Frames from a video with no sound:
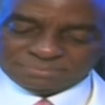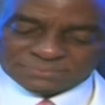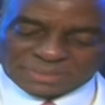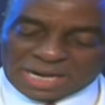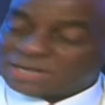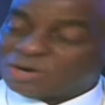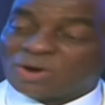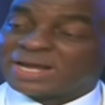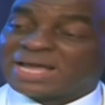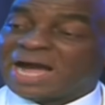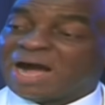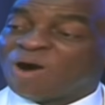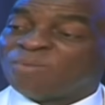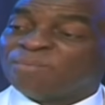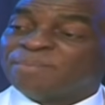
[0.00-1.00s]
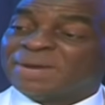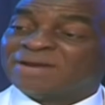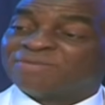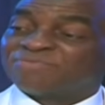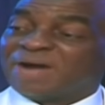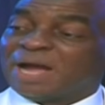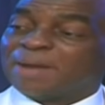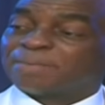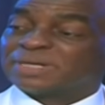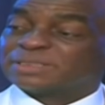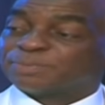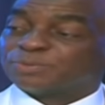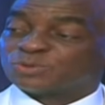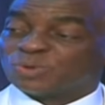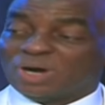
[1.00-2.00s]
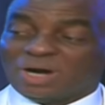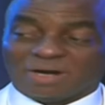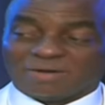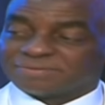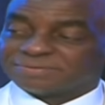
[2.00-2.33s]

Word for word: I don't care how many fine principles you have.